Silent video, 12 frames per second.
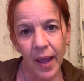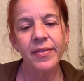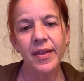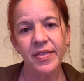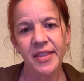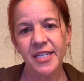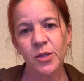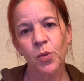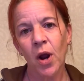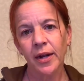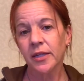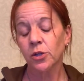that these
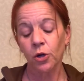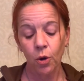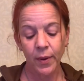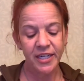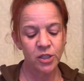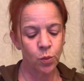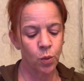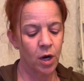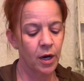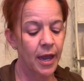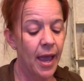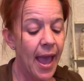products are going to work.